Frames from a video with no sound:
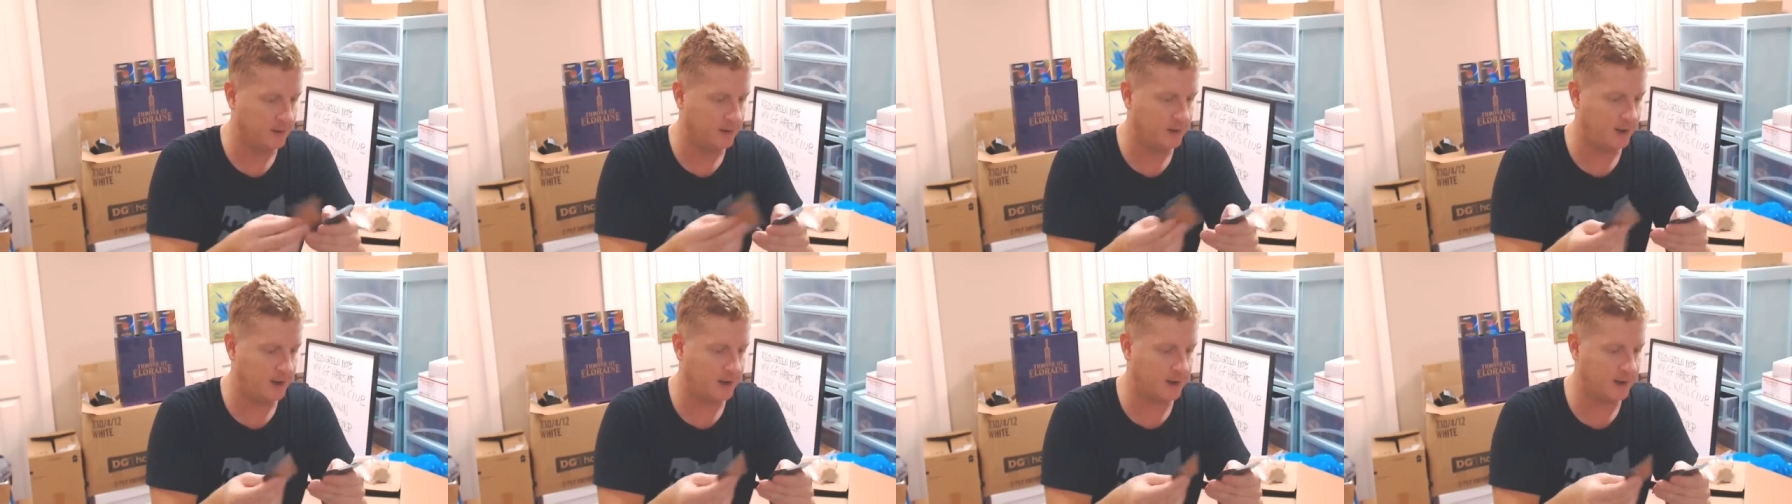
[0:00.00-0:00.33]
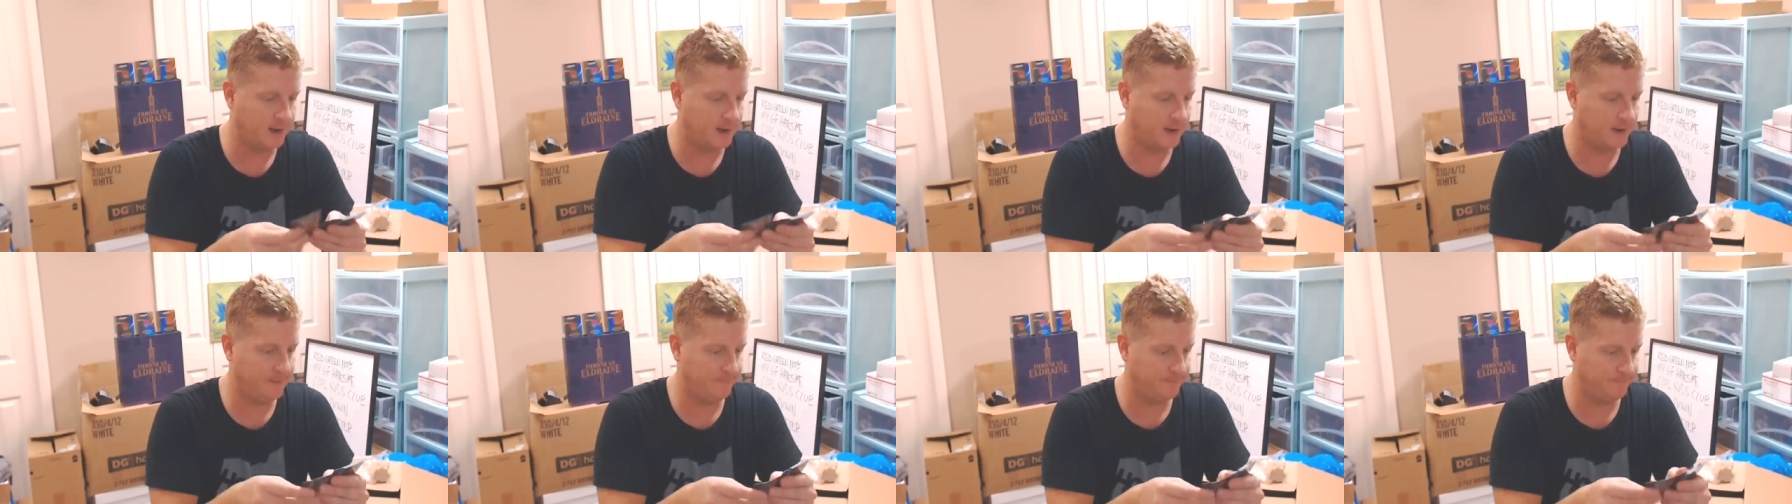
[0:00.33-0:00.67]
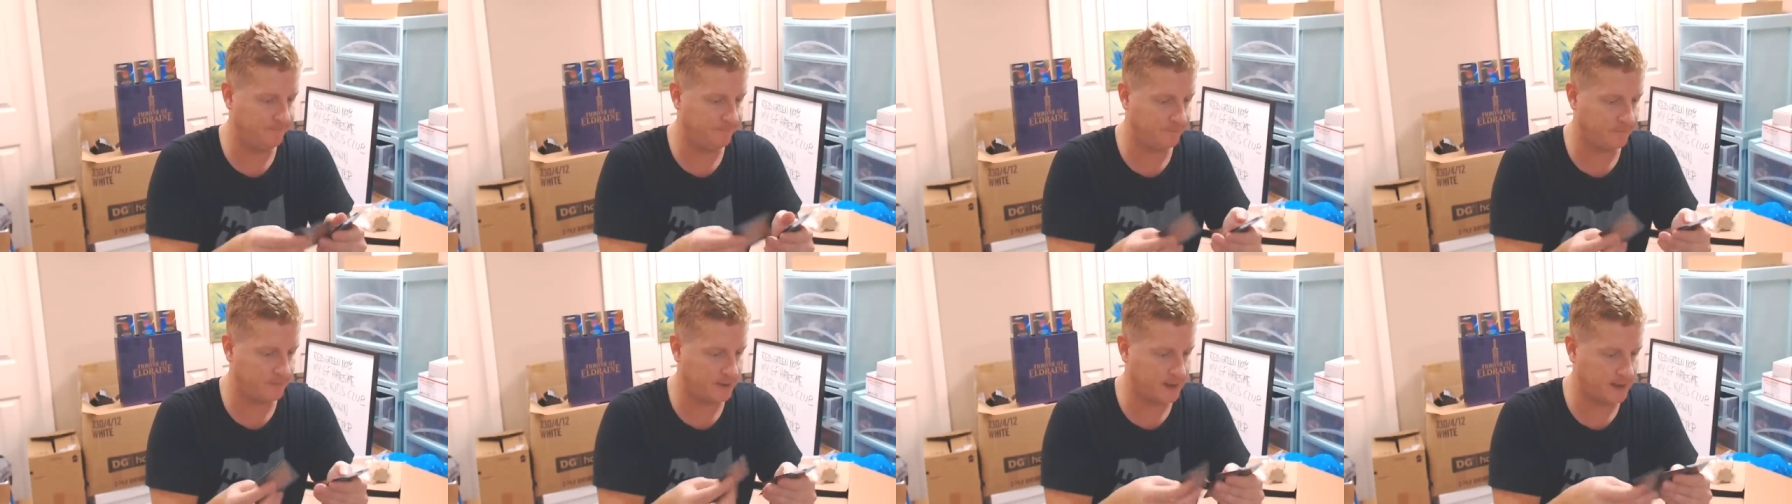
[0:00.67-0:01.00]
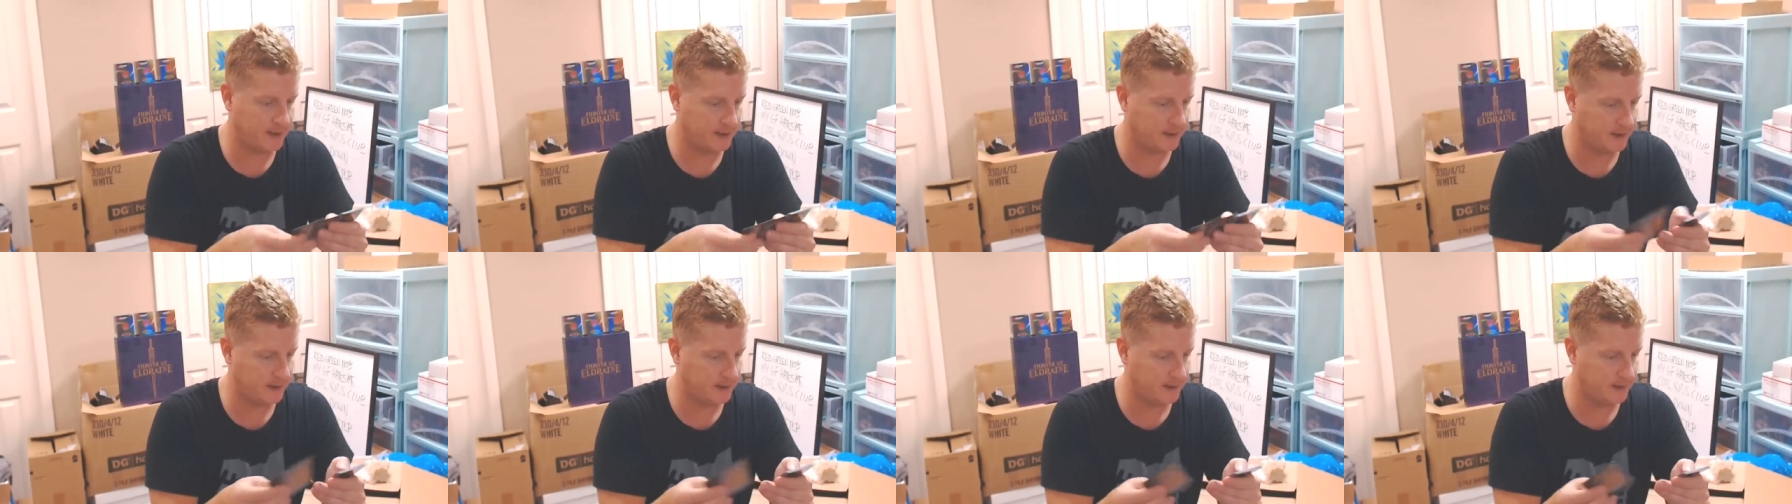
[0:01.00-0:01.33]
All right,
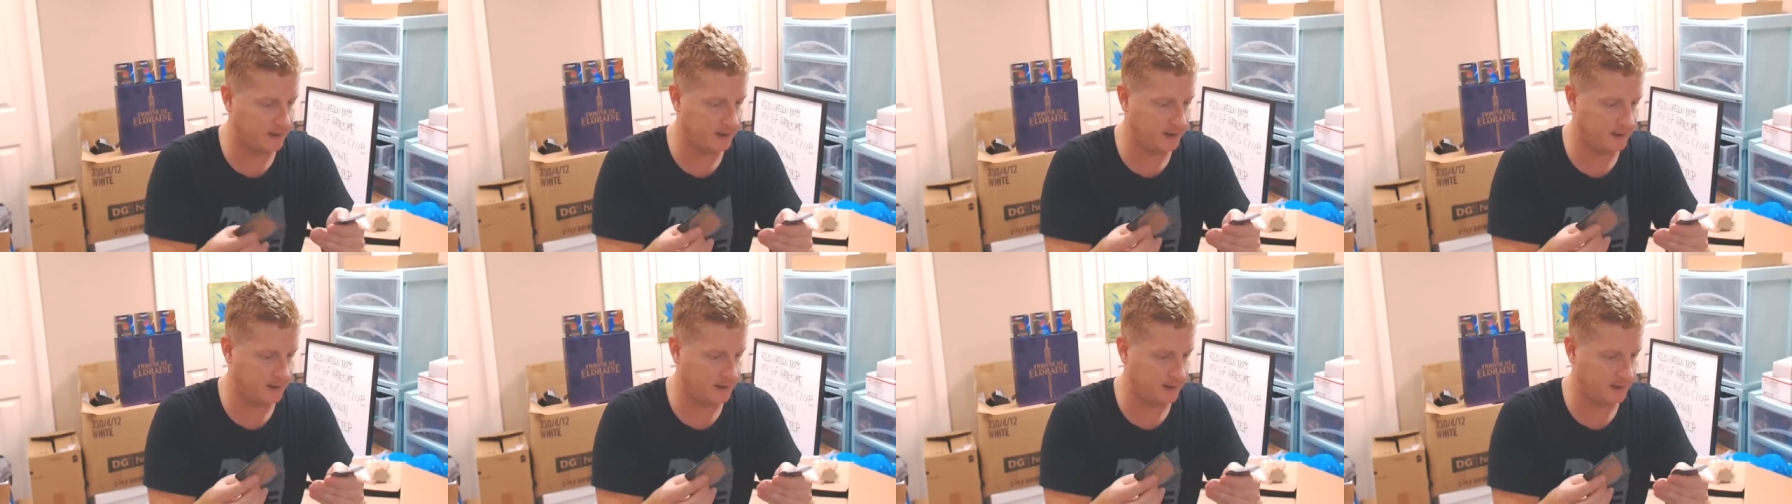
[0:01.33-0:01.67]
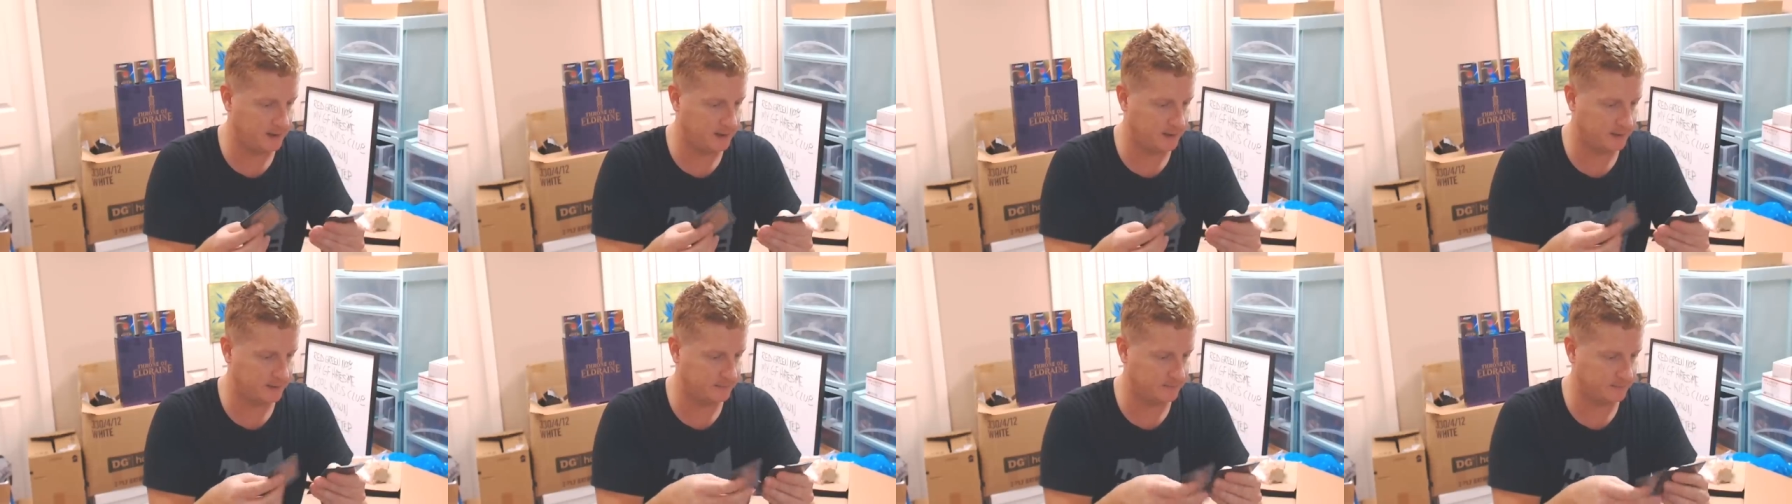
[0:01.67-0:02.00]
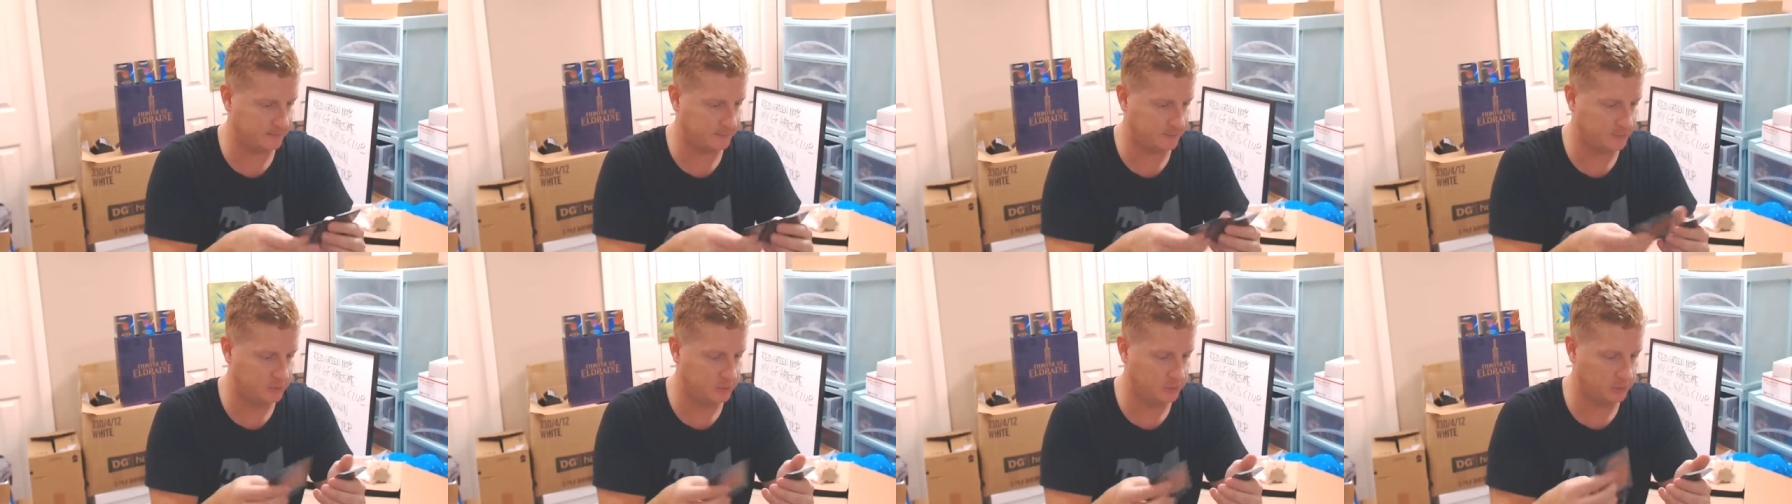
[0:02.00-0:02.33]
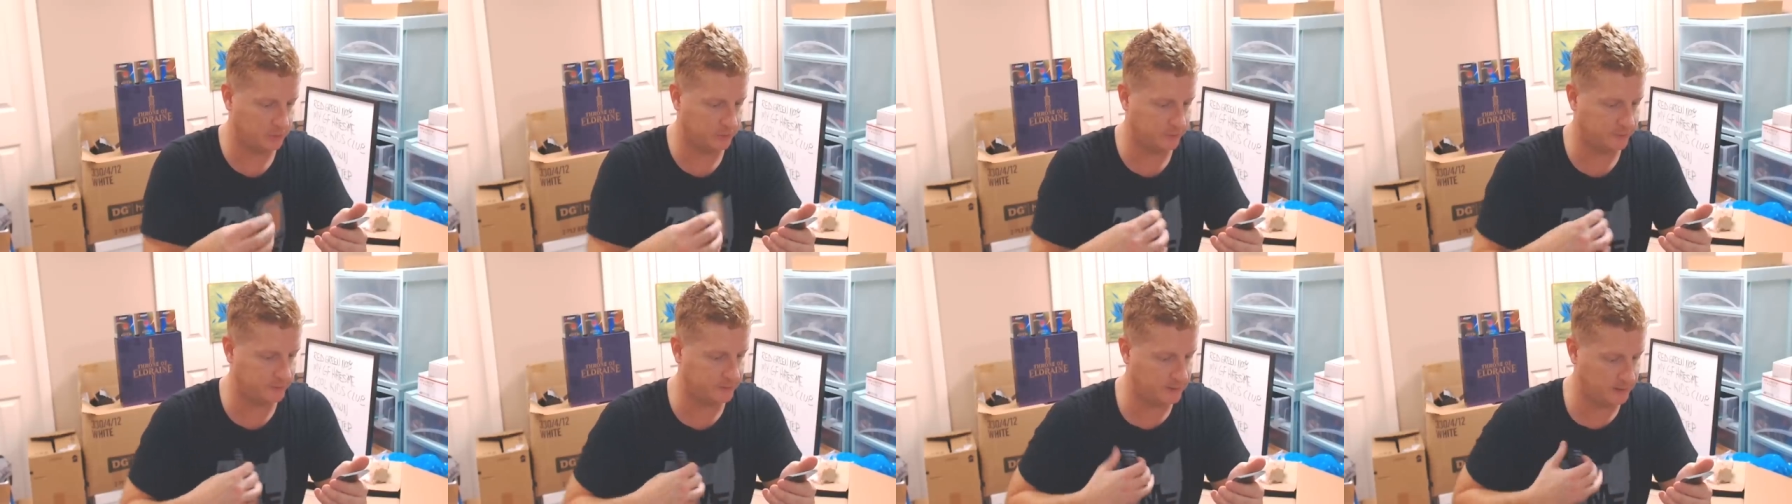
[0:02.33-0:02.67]
got uh, some
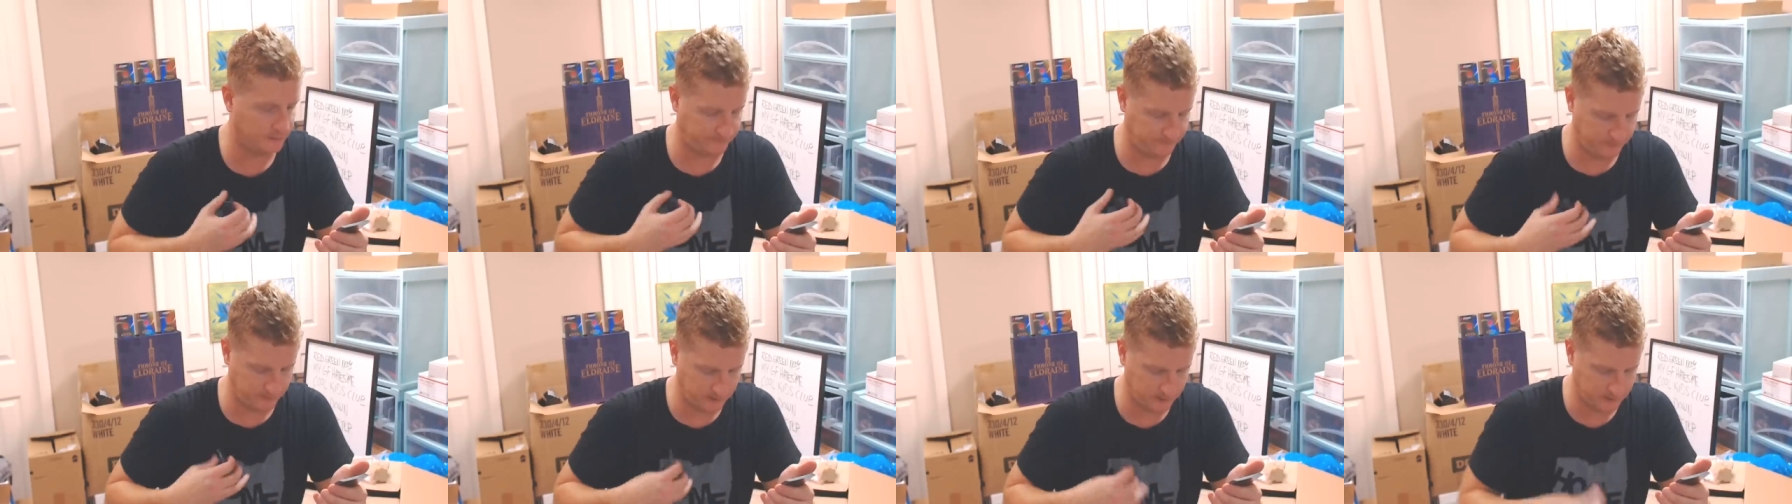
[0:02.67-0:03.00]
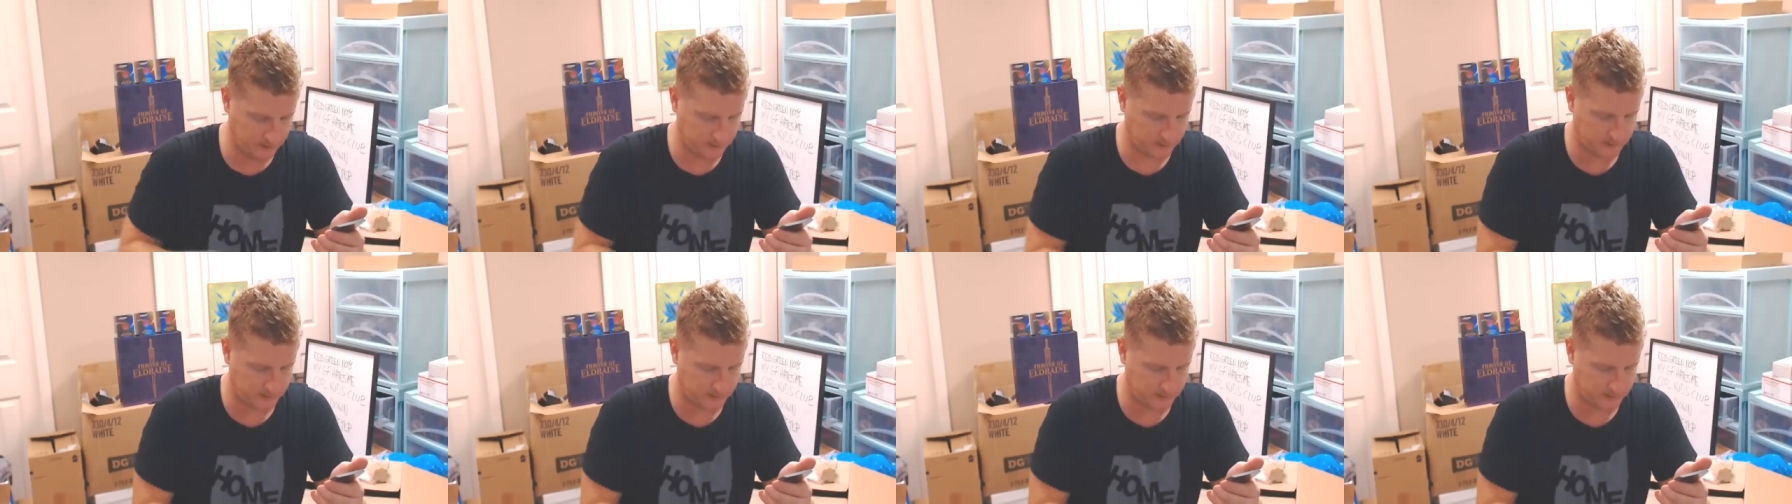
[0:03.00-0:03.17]
cool stuff here.